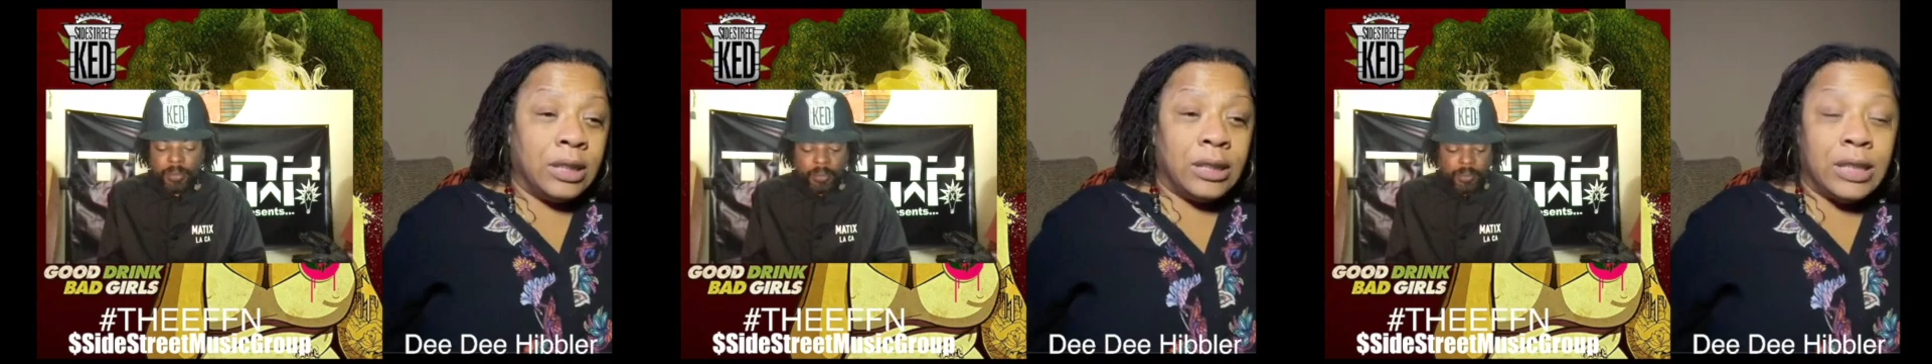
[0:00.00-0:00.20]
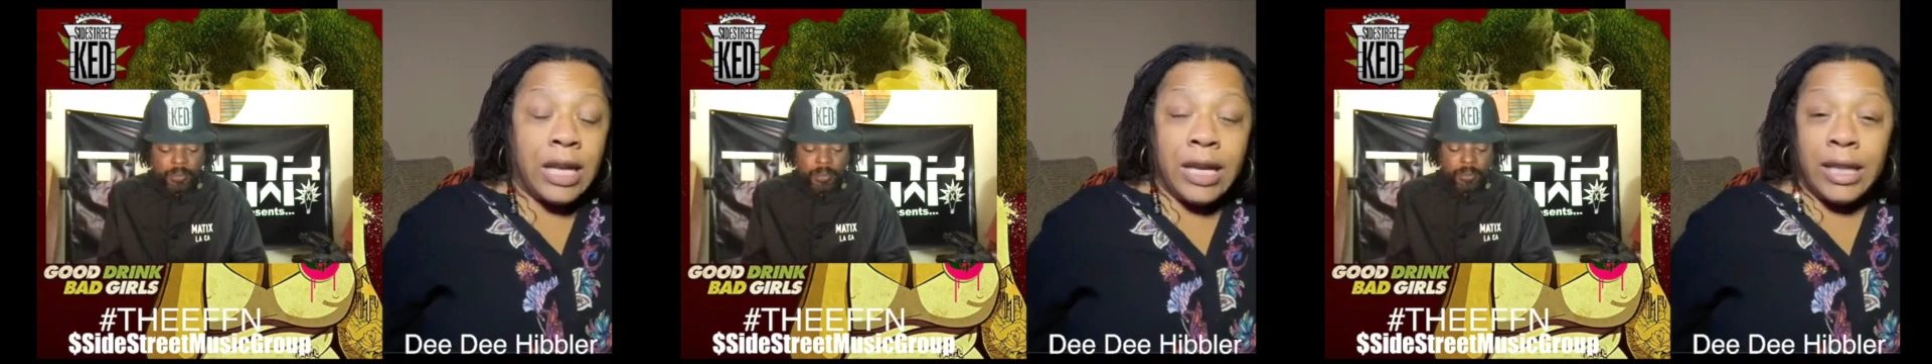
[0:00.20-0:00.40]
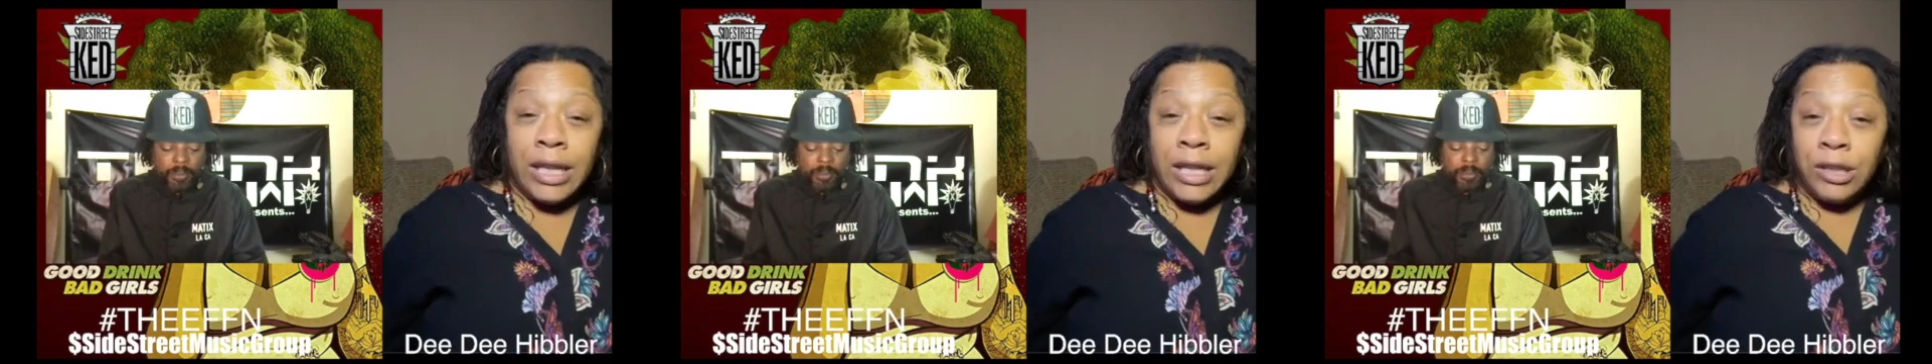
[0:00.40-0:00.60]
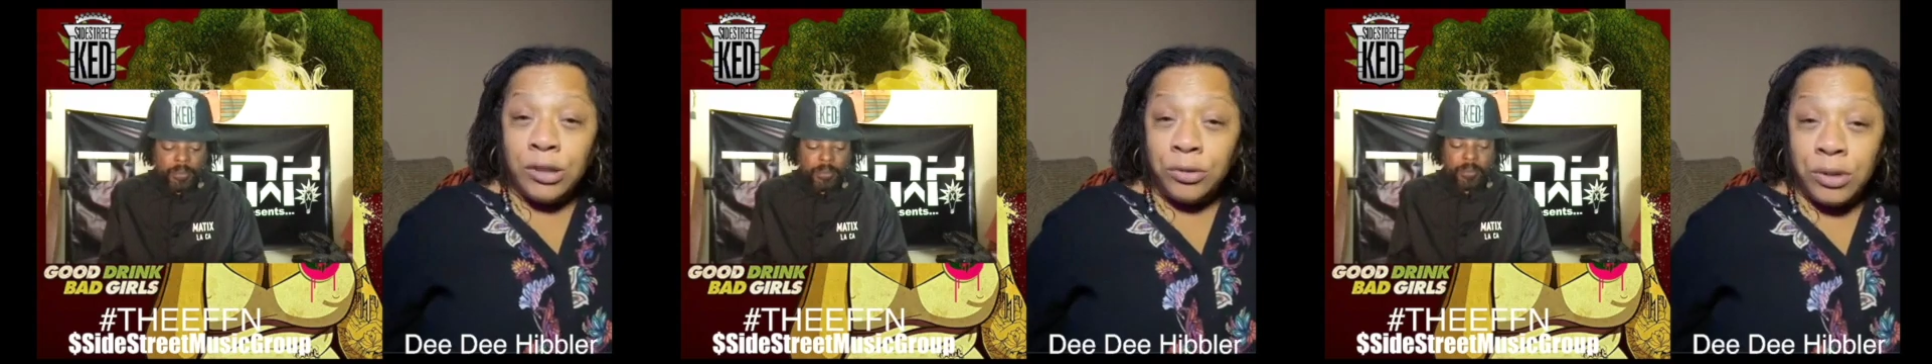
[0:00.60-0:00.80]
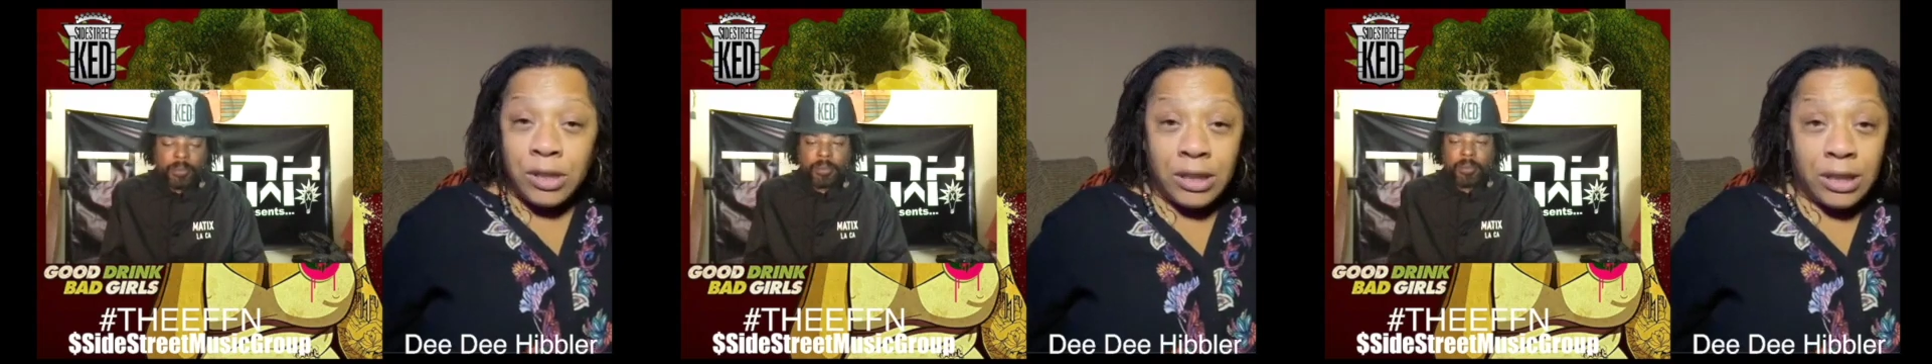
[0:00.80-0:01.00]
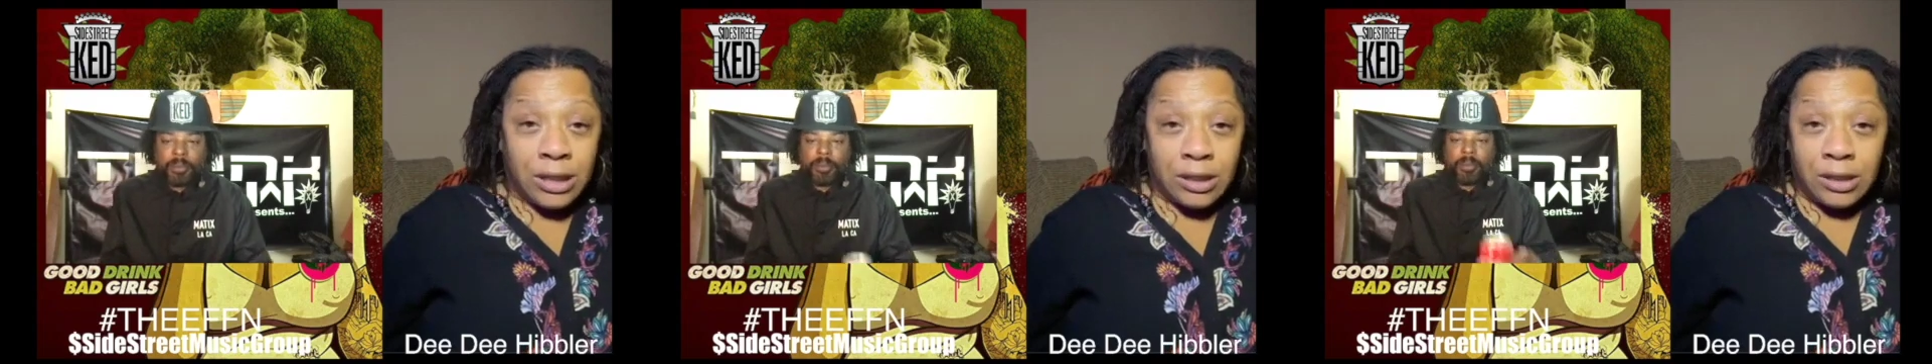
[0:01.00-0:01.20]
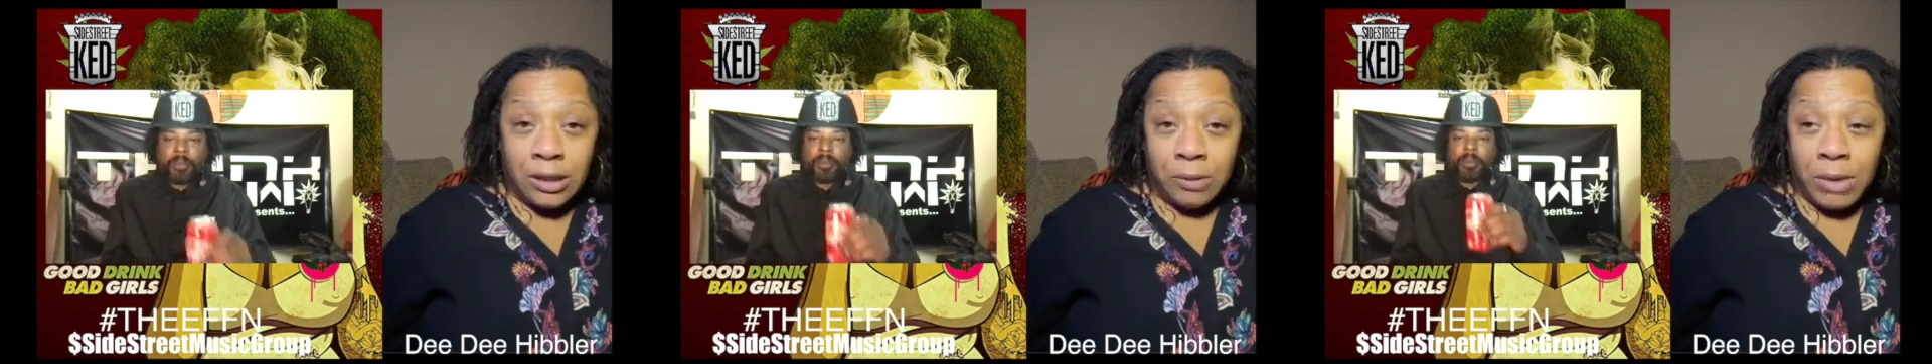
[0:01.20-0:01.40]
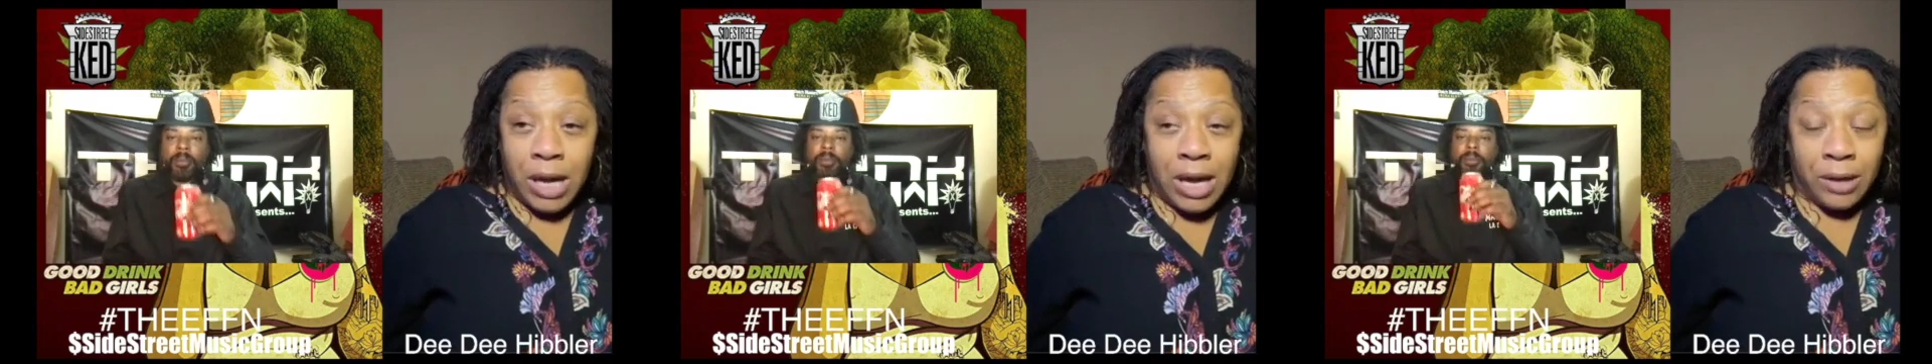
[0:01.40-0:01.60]
take interest in it
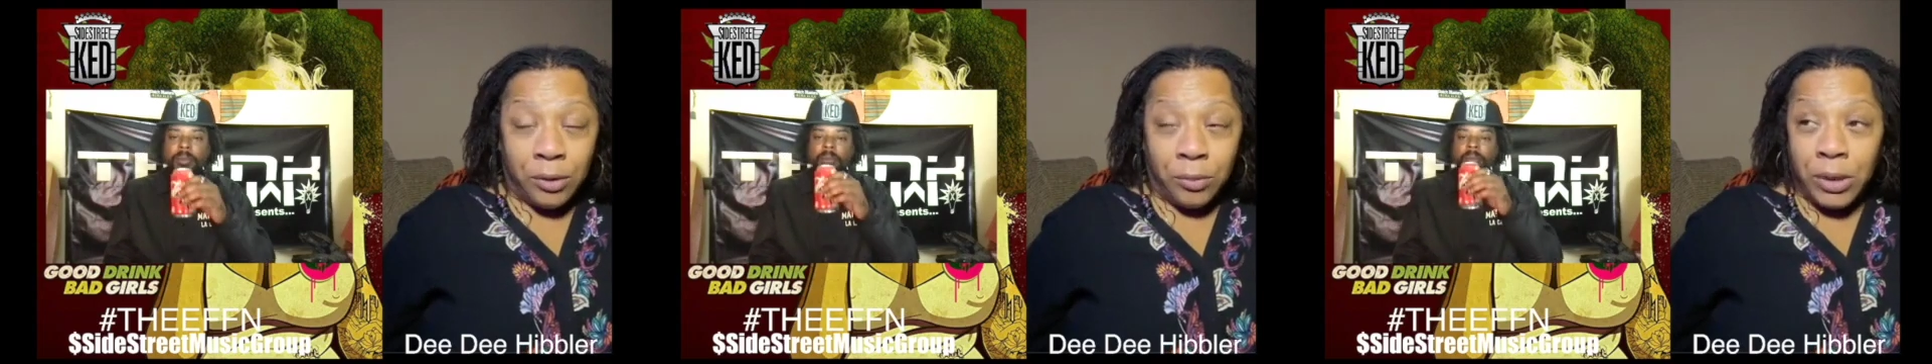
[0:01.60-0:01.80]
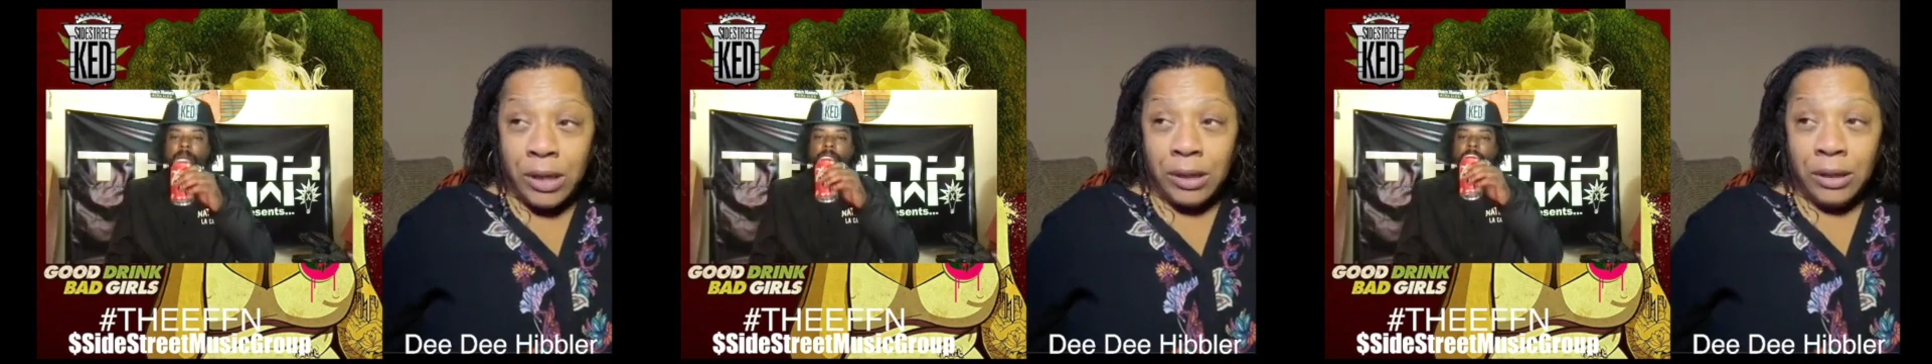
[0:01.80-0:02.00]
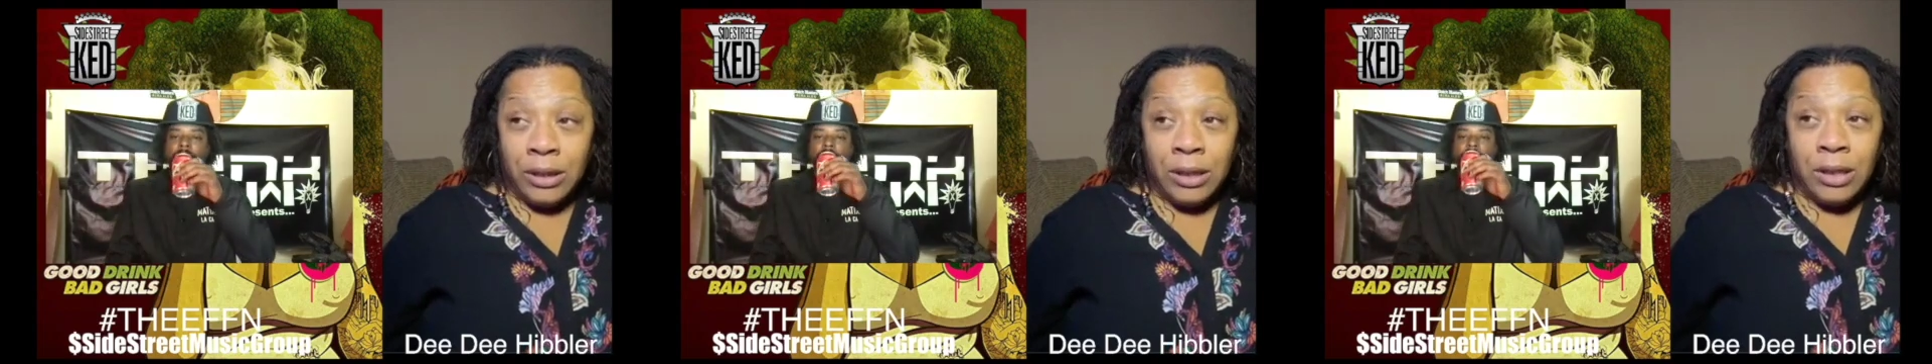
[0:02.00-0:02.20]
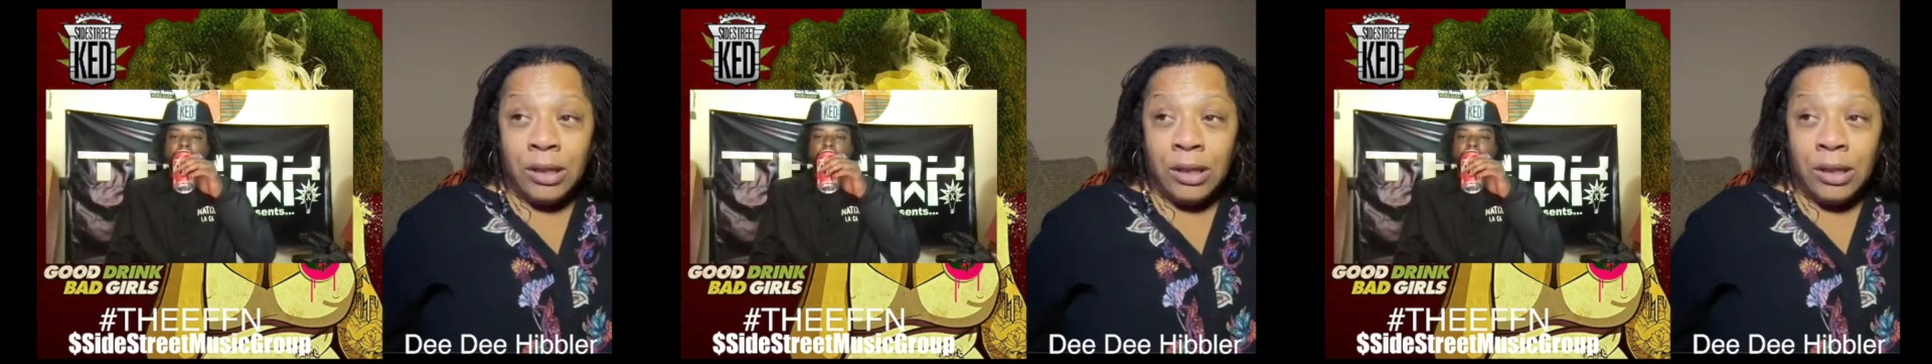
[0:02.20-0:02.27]
some kind of way,